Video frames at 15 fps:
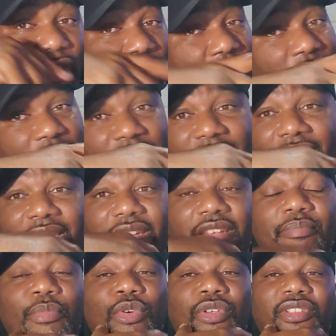You should have stayed
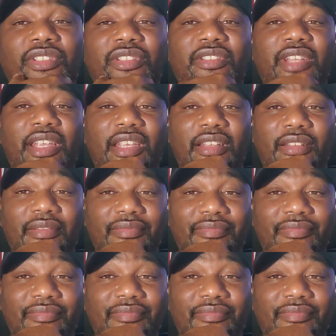at Boise State.